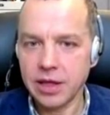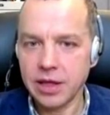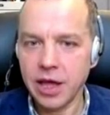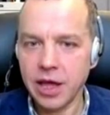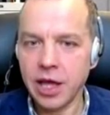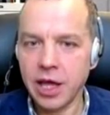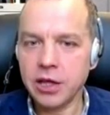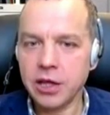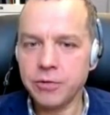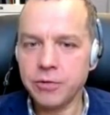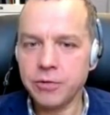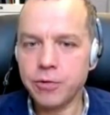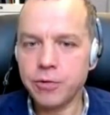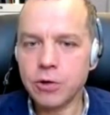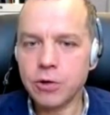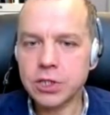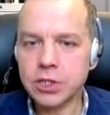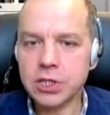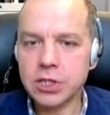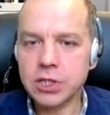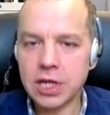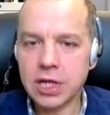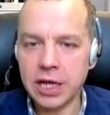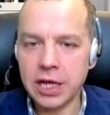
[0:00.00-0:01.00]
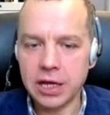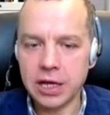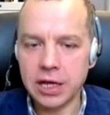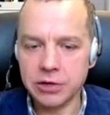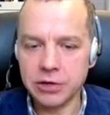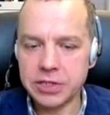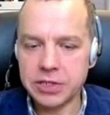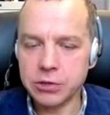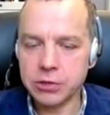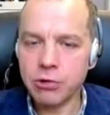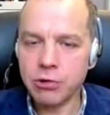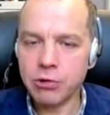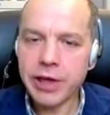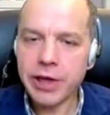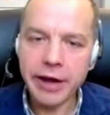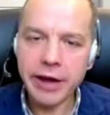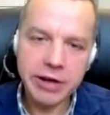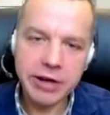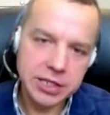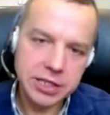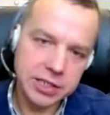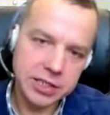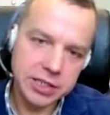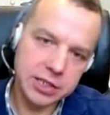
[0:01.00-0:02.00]
And unfortunately, there is no
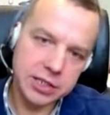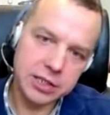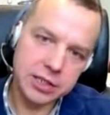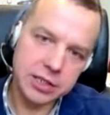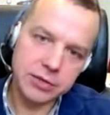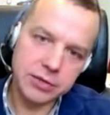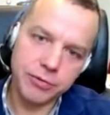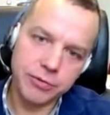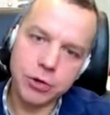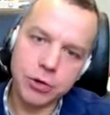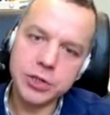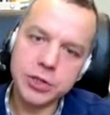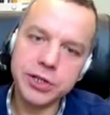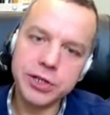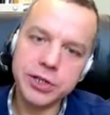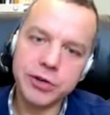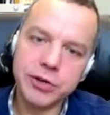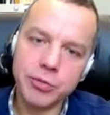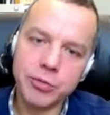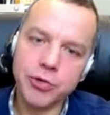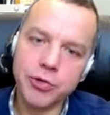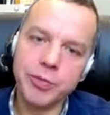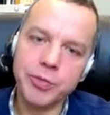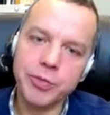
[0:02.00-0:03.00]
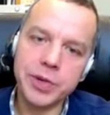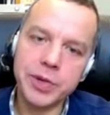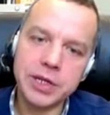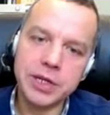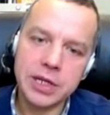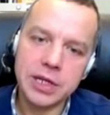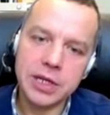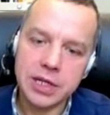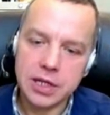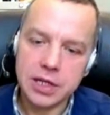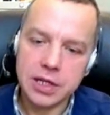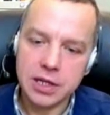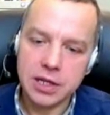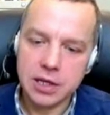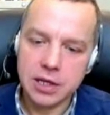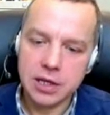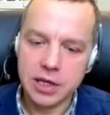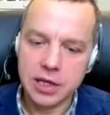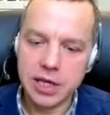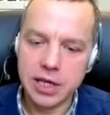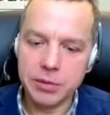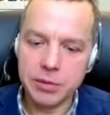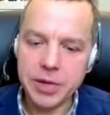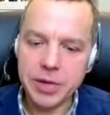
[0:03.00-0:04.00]
guarantee that the volunteer movement
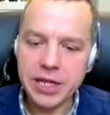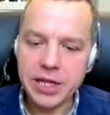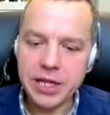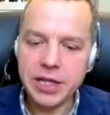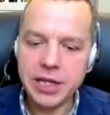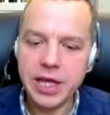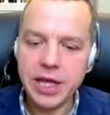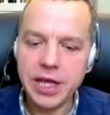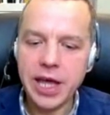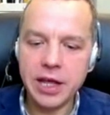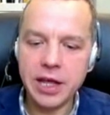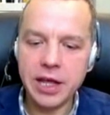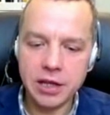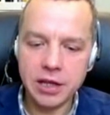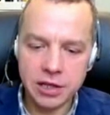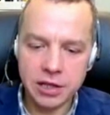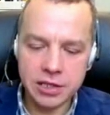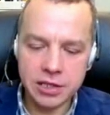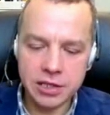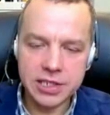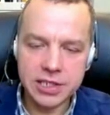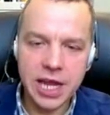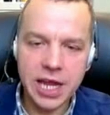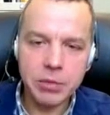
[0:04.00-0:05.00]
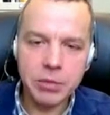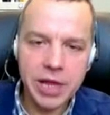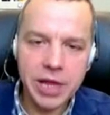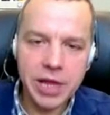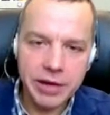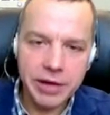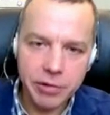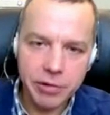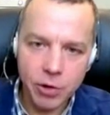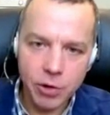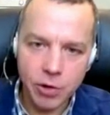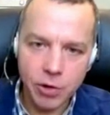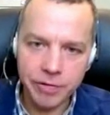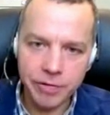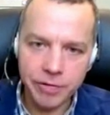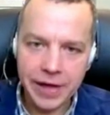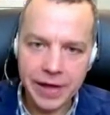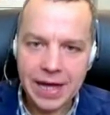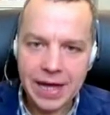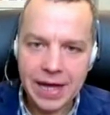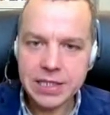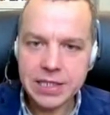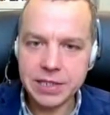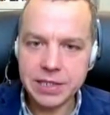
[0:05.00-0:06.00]
can maintain the same level of
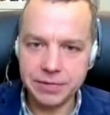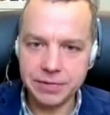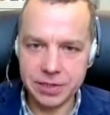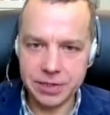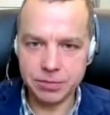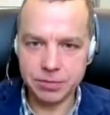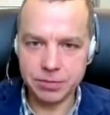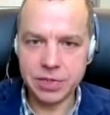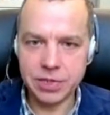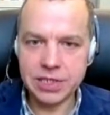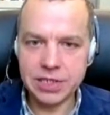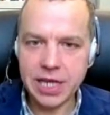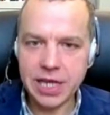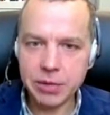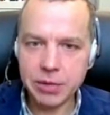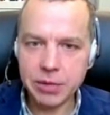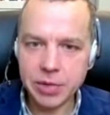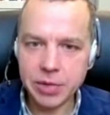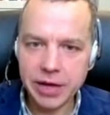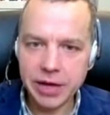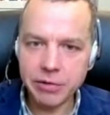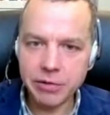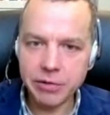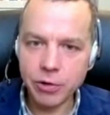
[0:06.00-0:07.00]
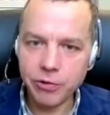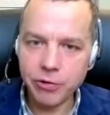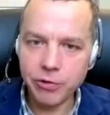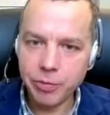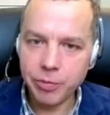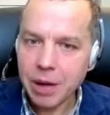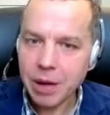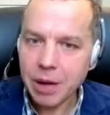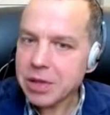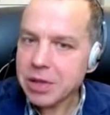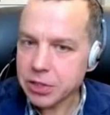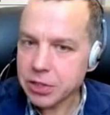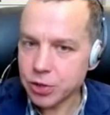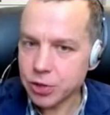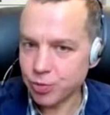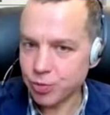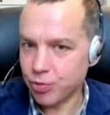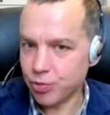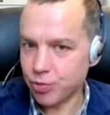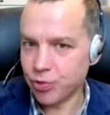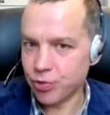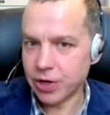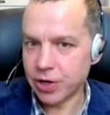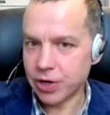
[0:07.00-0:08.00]
activism, the same level of public
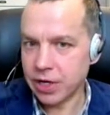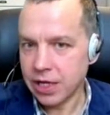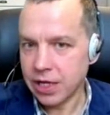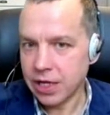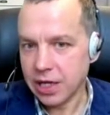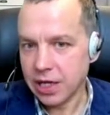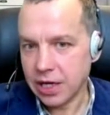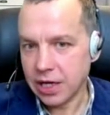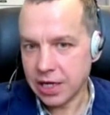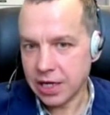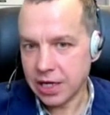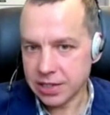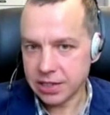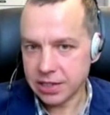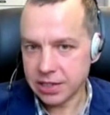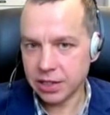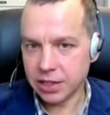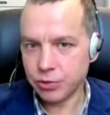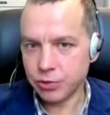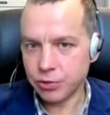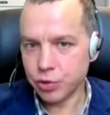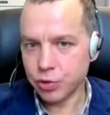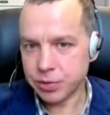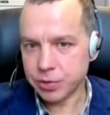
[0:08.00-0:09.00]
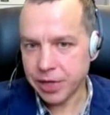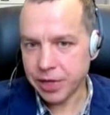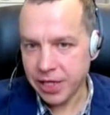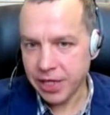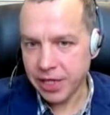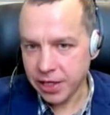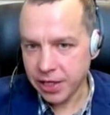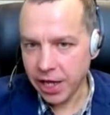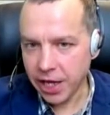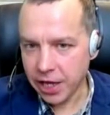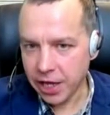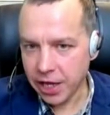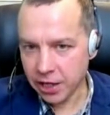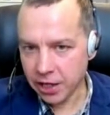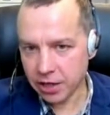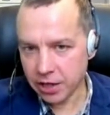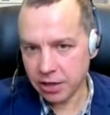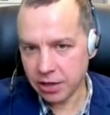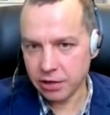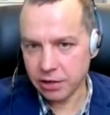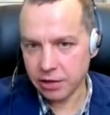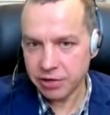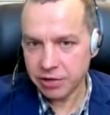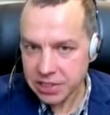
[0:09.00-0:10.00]
support as it was maintaining
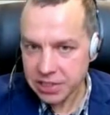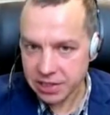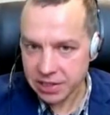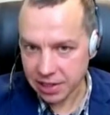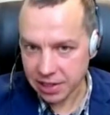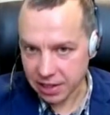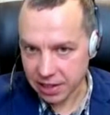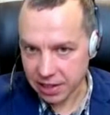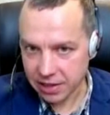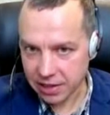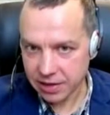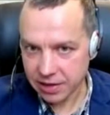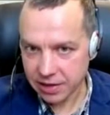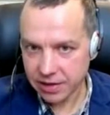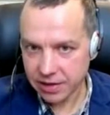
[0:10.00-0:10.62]
uh, recently.